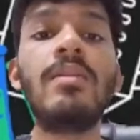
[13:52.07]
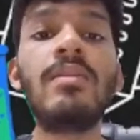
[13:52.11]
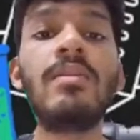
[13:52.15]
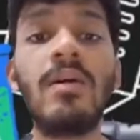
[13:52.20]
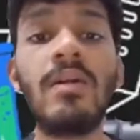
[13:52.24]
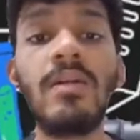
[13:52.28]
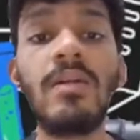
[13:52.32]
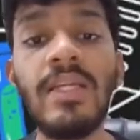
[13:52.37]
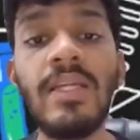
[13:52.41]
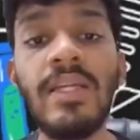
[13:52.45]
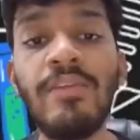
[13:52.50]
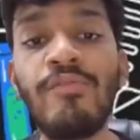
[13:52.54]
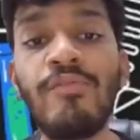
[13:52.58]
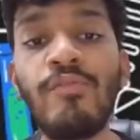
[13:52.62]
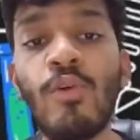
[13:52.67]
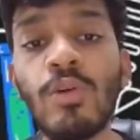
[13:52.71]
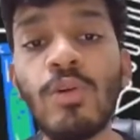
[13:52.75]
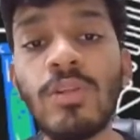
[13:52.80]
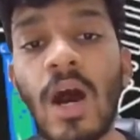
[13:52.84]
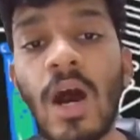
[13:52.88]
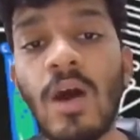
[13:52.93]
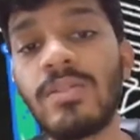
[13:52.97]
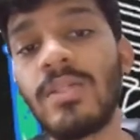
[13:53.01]

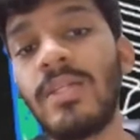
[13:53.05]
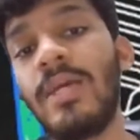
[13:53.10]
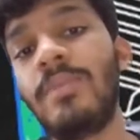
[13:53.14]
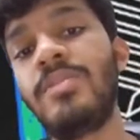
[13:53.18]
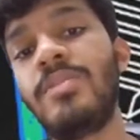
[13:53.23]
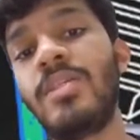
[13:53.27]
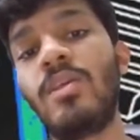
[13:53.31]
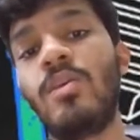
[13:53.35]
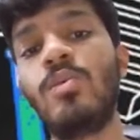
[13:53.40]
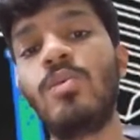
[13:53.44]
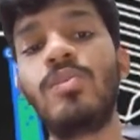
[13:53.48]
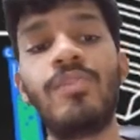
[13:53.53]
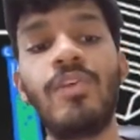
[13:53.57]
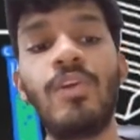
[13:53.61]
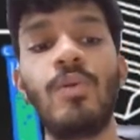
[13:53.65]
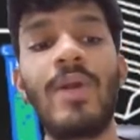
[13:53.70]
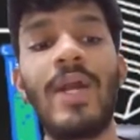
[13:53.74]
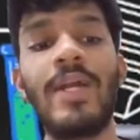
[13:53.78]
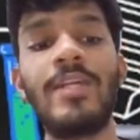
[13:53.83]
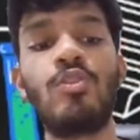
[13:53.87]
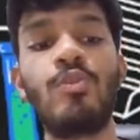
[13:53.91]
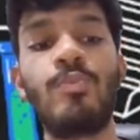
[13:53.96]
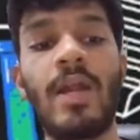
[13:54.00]
34,000 MCQs for you
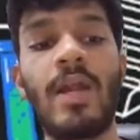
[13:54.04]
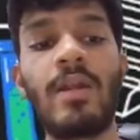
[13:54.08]
guys to